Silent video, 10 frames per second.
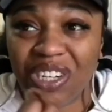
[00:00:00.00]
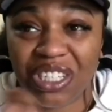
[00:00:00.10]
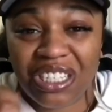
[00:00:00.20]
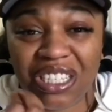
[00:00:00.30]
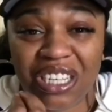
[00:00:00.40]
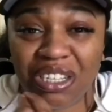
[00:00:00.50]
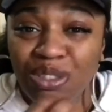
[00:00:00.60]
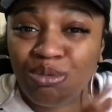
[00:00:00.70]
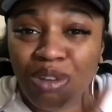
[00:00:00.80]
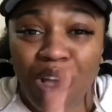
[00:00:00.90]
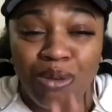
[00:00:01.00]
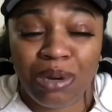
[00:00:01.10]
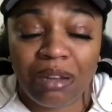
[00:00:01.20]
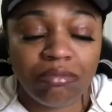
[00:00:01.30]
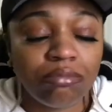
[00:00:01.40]
tongue too long without,
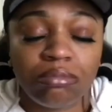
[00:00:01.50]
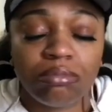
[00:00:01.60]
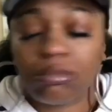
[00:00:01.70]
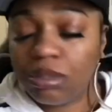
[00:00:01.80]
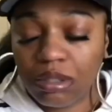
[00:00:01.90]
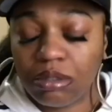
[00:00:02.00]
ugh.